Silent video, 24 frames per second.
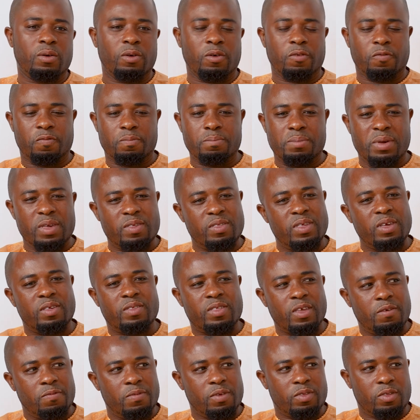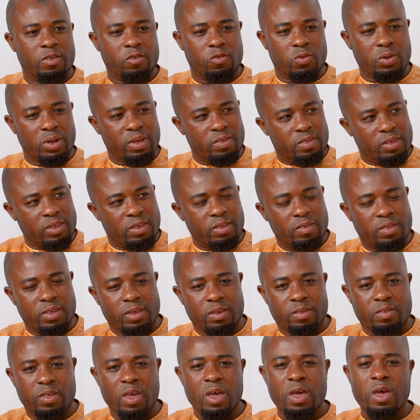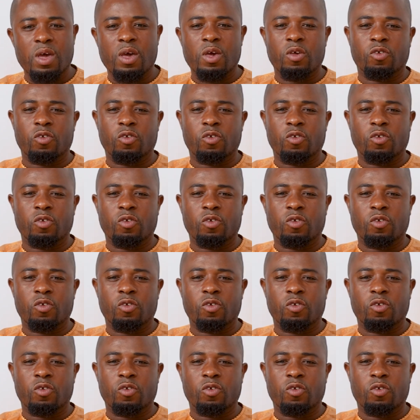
of basic services to their citizens.